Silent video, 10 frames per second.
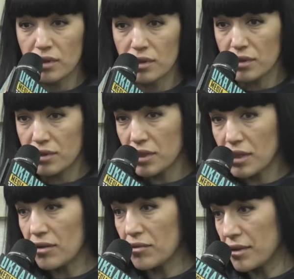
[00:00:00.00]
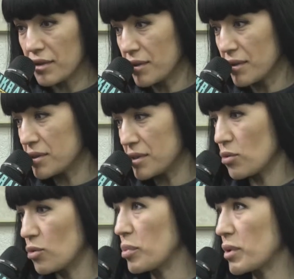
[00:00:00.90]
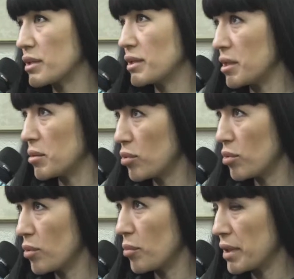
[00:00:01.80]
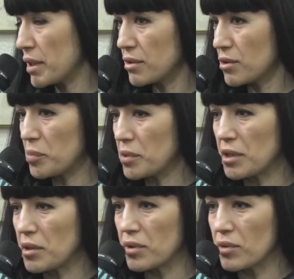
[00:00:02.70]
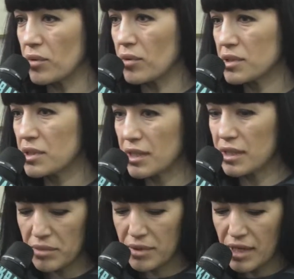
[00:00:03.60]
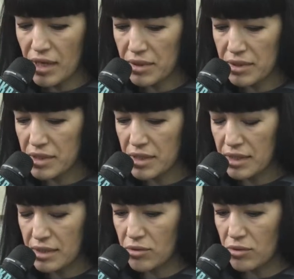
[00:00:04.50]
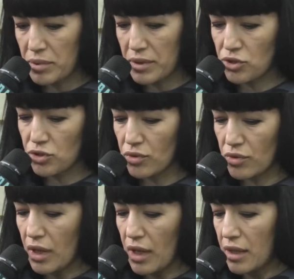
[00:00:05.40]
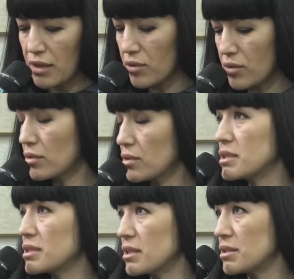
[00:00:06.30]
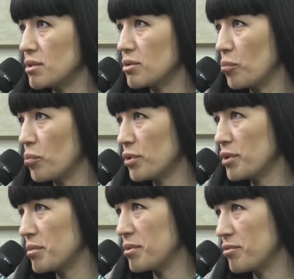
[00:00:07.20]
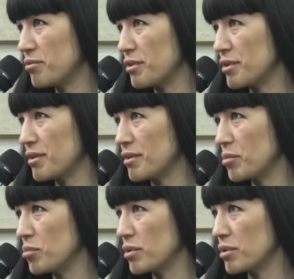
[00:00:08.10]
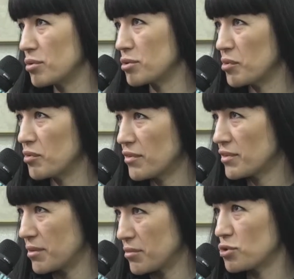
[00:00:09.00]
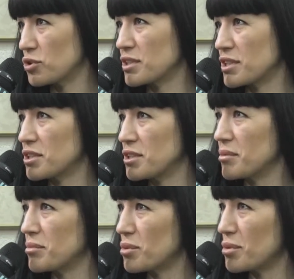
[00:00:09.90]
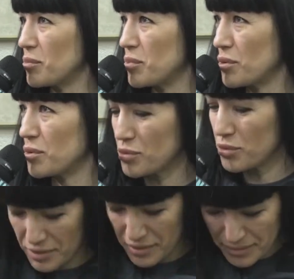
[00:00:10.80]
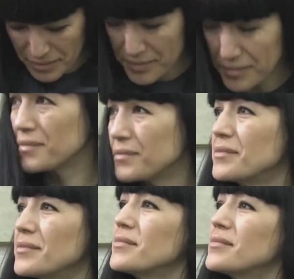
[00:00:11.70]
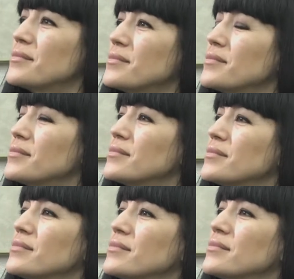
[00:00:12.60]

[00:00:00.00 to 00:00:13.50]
want to adopt the Ukrainian citizenship. Another interesting draft law that was supported recently is about decolonization of toponymics. You were one of the co-authors of that